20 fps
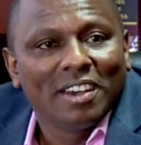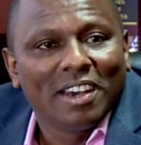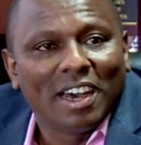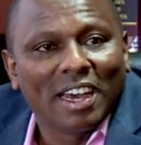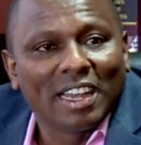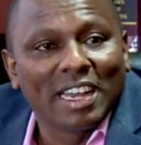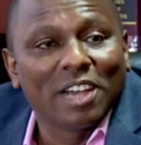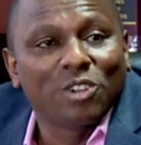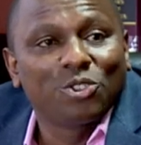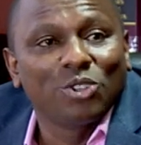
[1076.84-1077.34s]

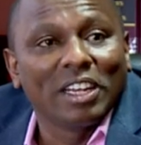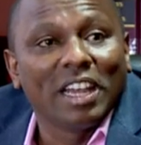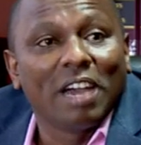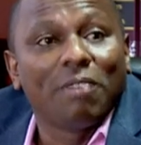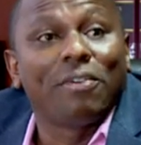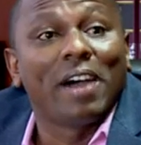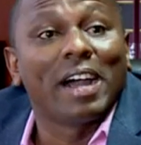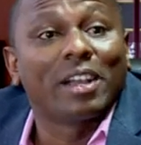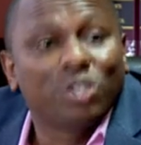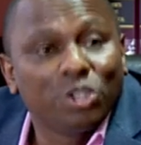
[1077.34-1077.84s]
and actually a
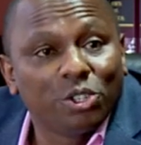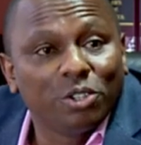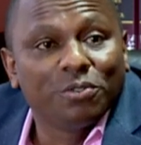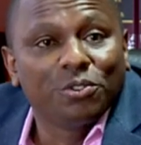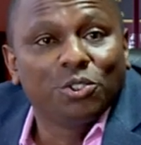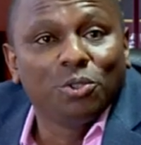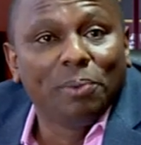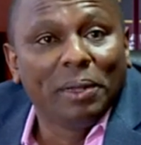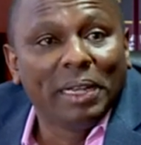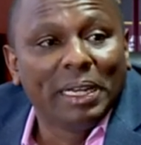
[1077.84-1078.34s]
faction
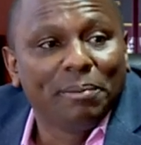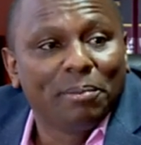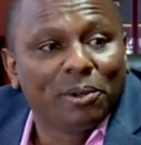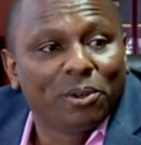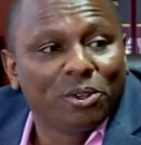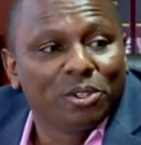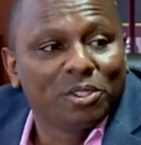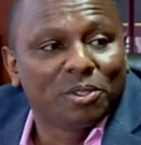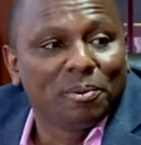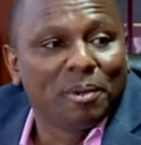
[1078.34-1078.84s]
of Jubilee,
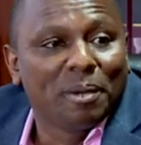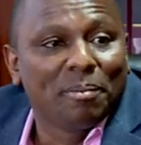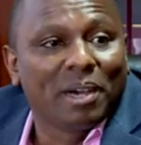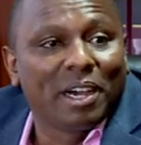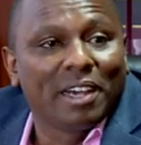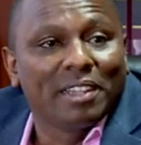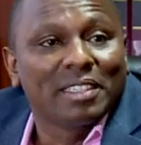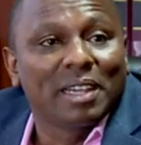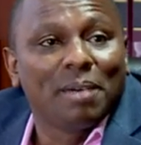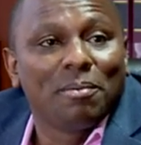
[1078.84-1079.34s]
because
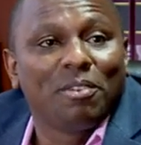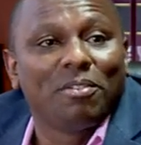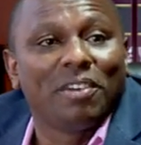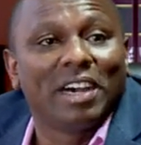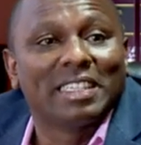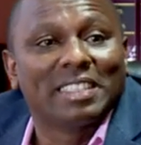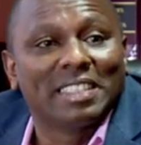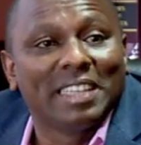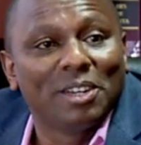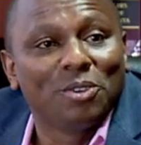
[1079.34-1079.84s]
remember, some of
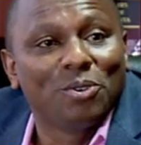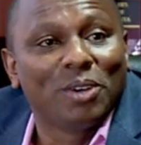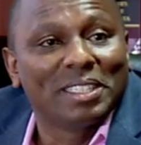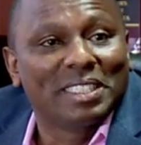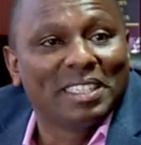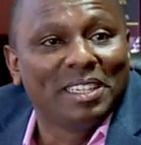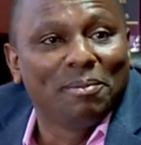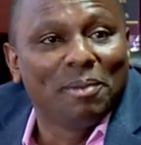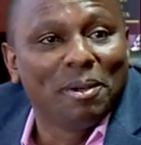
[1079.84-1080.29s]
us then were still